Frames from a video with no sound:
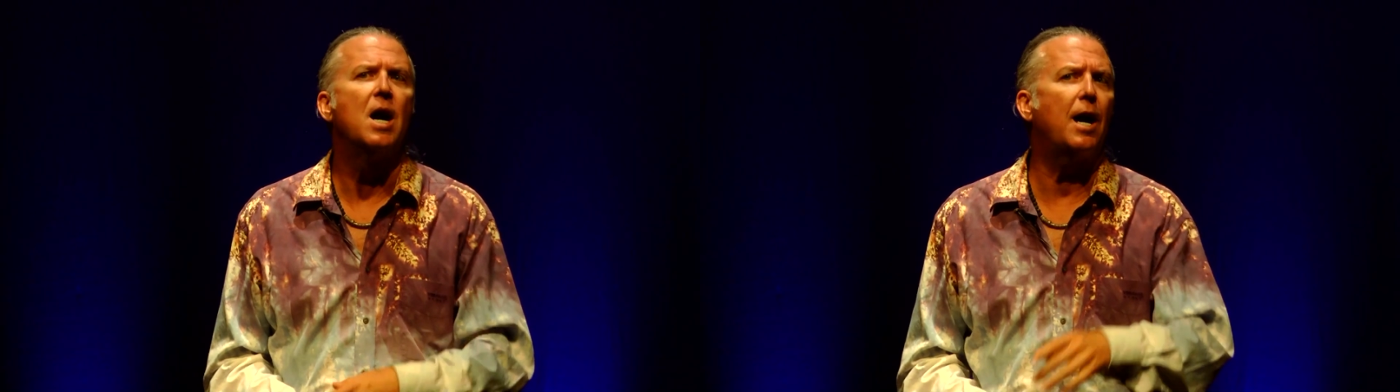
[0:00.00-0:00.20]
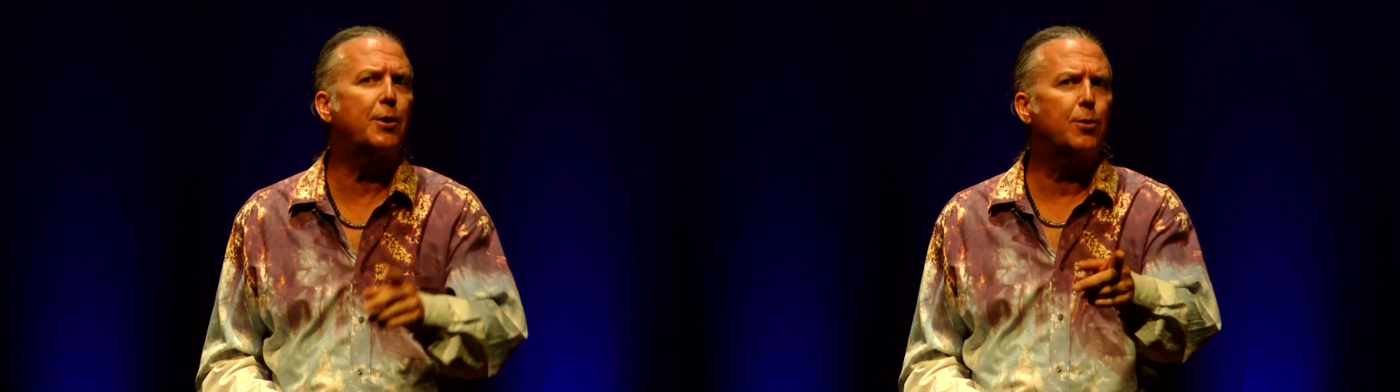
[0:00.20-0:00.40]

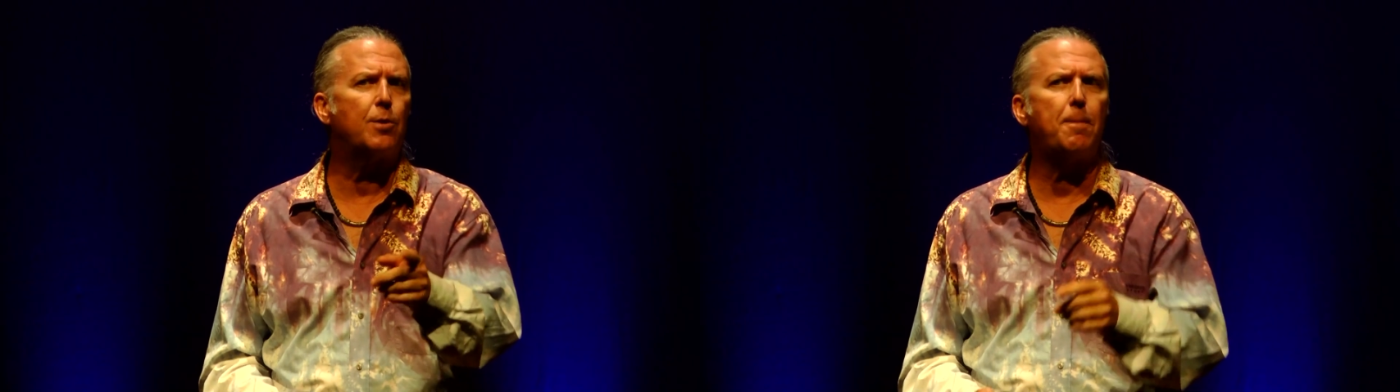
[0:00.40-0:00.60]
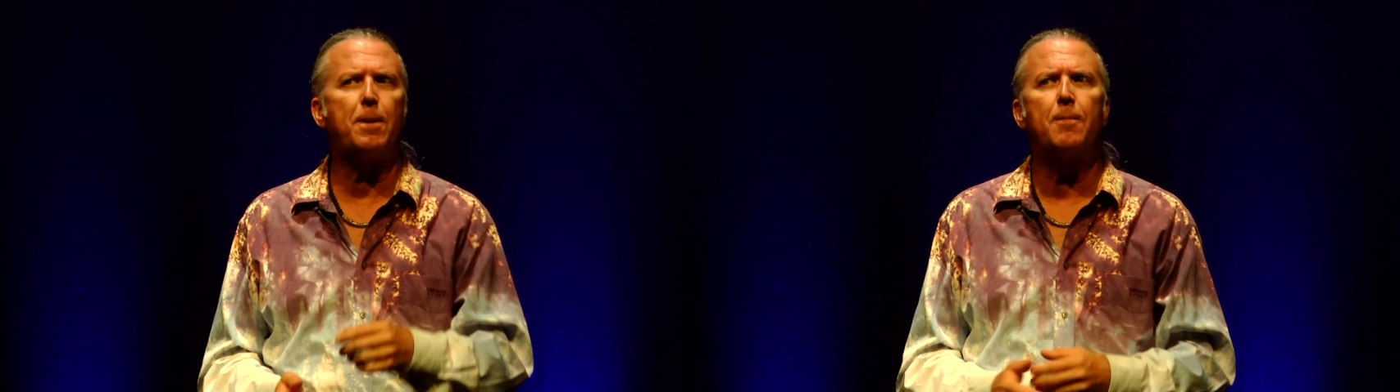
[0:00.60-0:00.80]
I grew
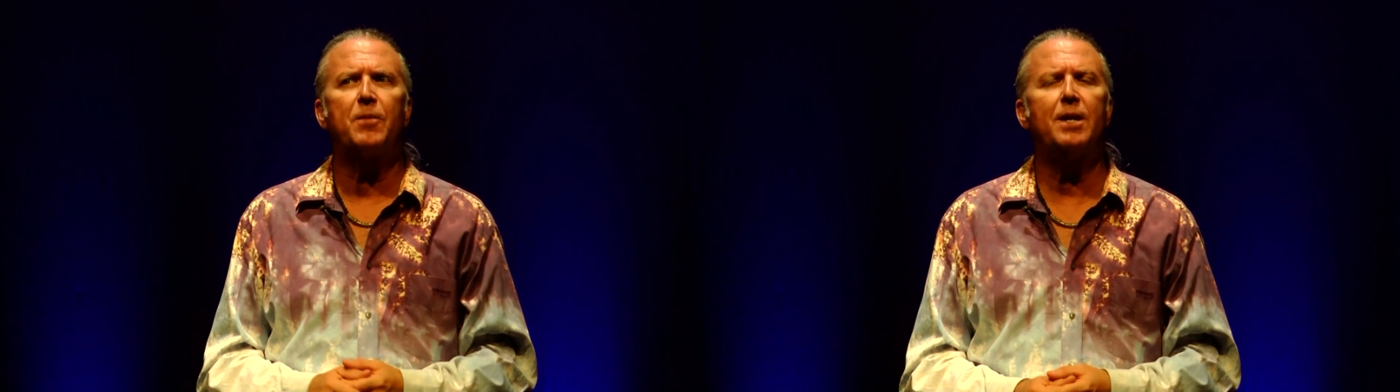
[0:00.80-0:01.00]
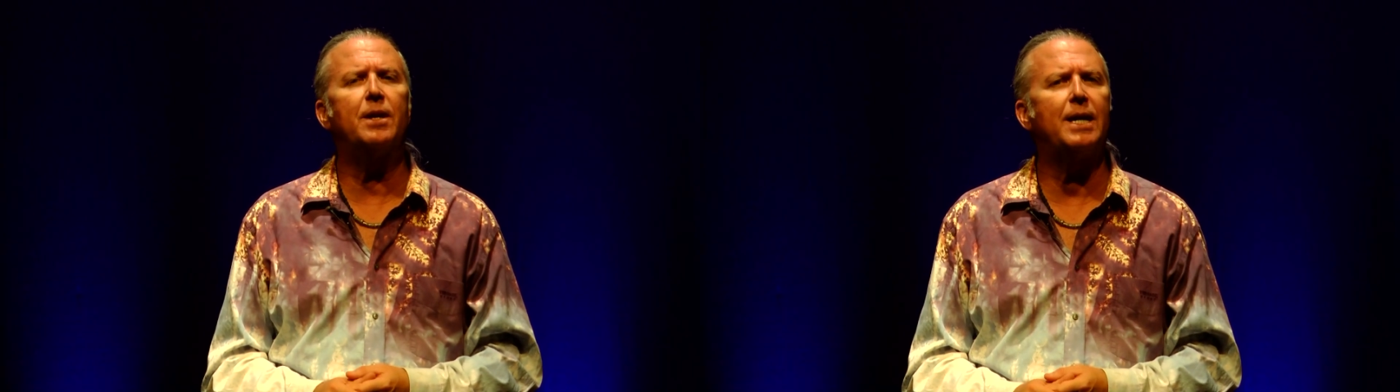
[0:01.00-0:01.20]
up
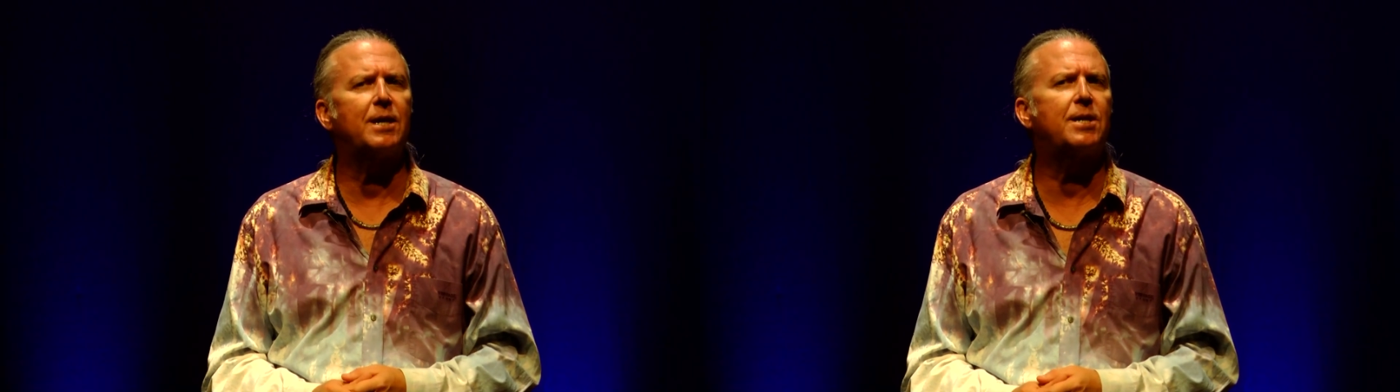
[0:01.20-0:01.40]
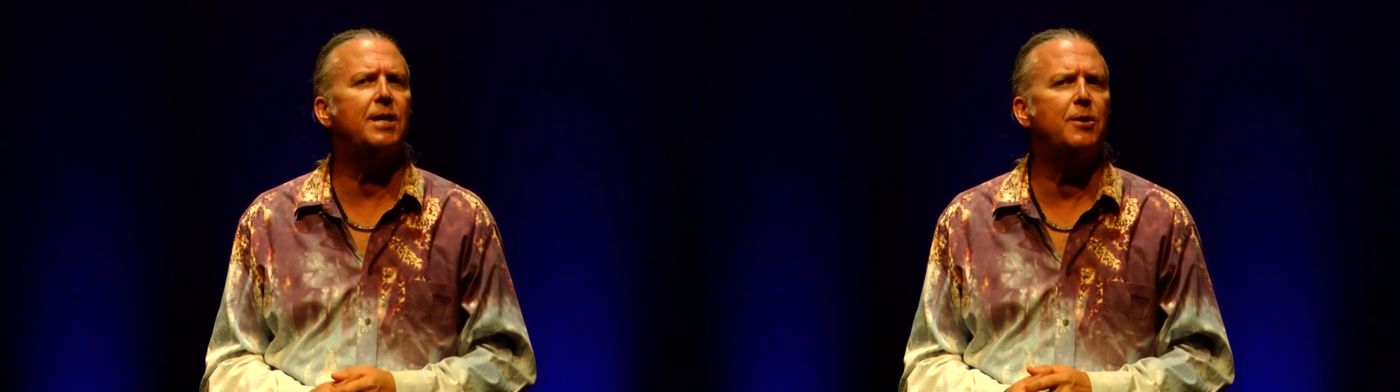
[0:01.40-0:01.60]
in
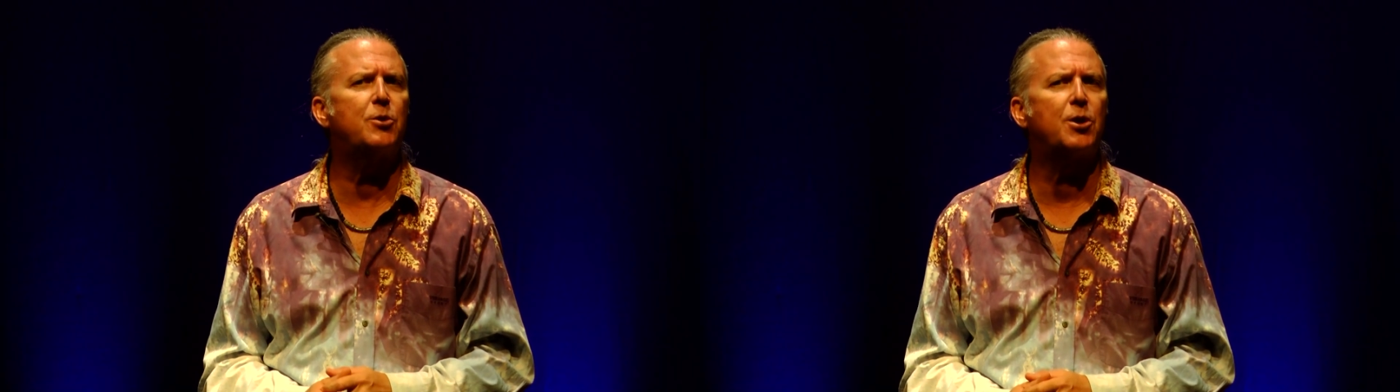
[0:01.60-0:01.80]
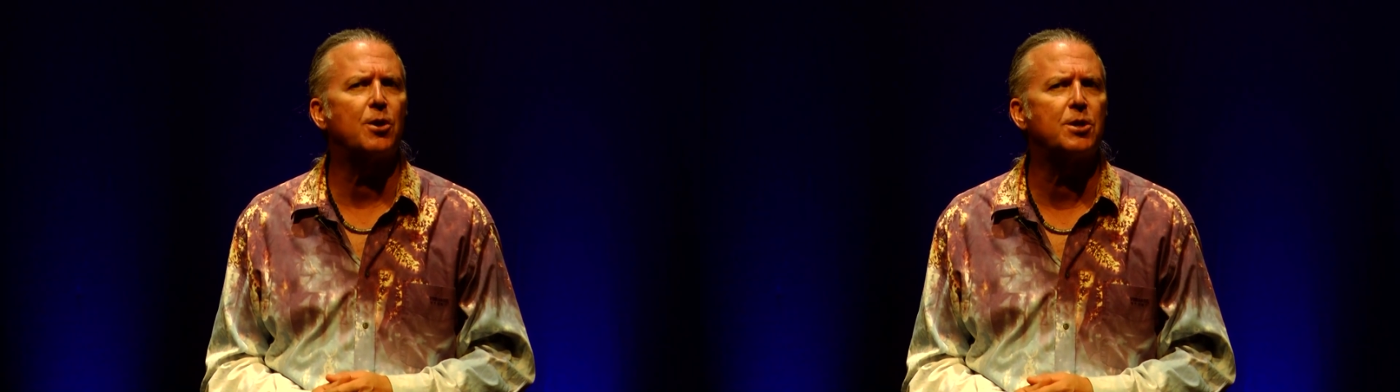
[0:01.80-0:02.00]
Atlantic City, New
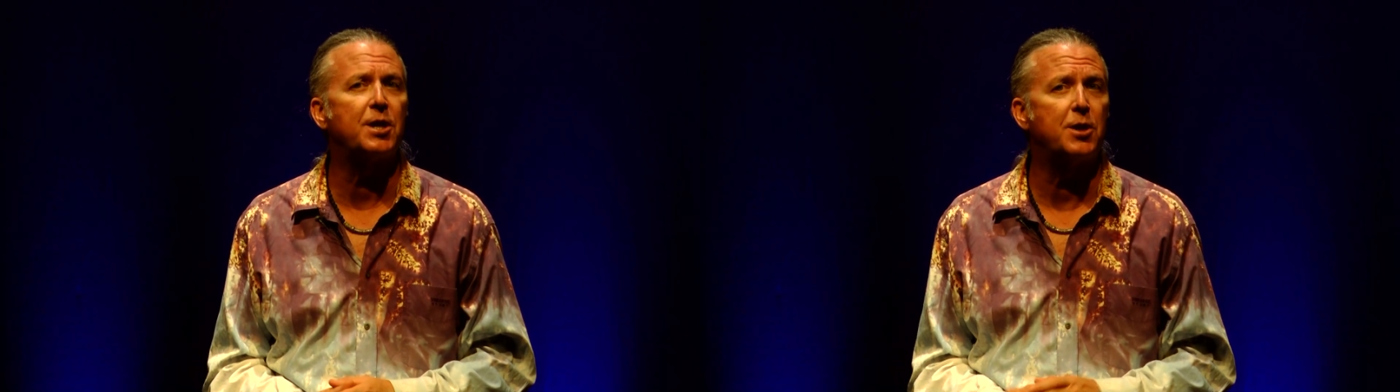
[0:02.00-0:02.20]
Jersey,